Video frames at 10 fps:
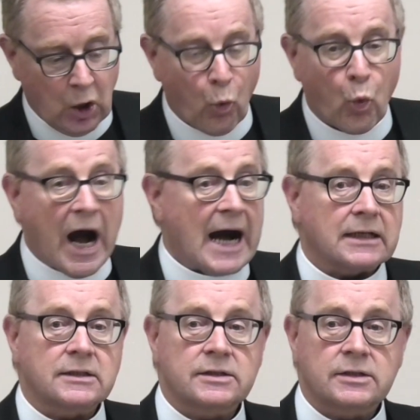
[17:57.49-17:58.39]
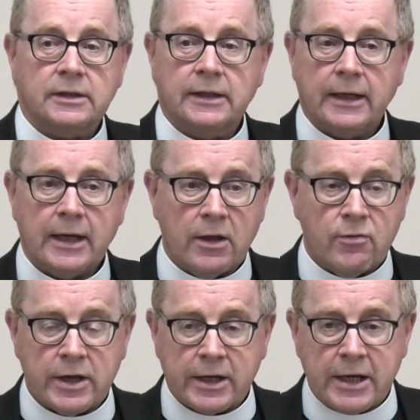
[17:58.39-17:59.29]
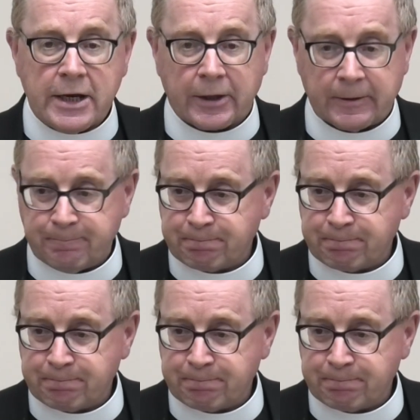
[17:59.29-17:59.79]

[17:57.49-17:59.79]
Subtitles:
wax in the ear.